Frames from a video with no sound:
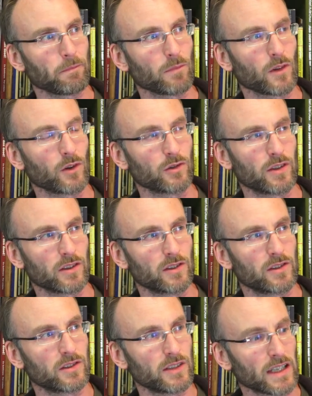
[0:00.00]
or
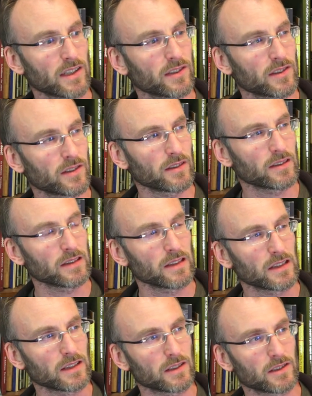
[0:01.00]
2006,
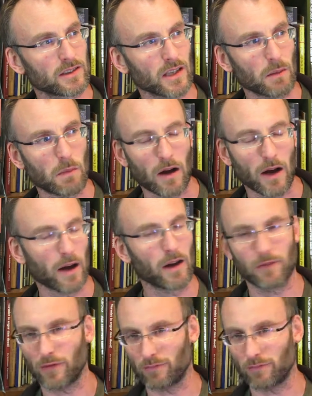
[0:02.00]
somehow